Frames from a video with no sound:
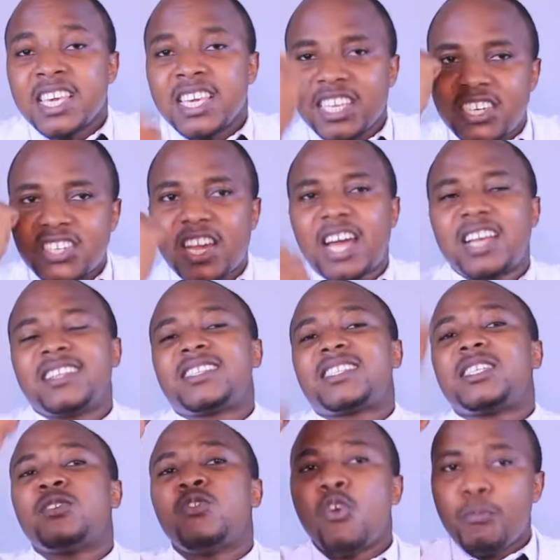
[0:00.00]
it can
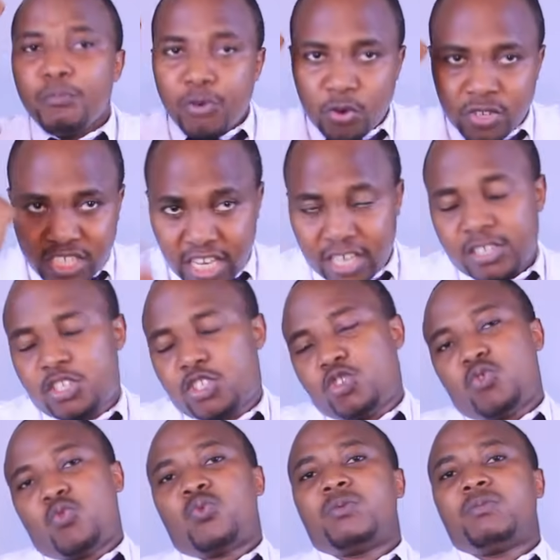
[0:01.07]
still protect
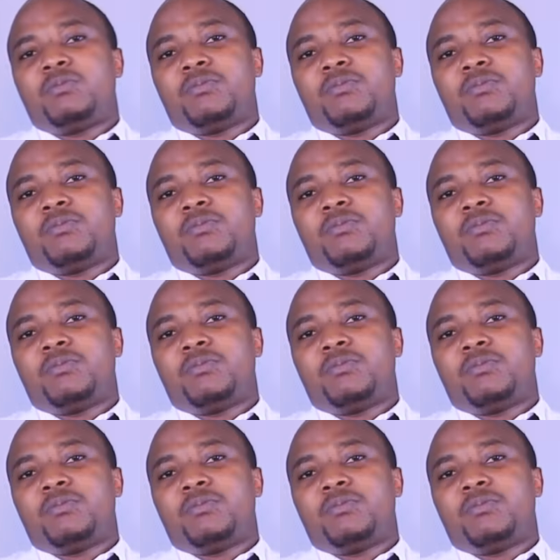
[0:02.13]
you.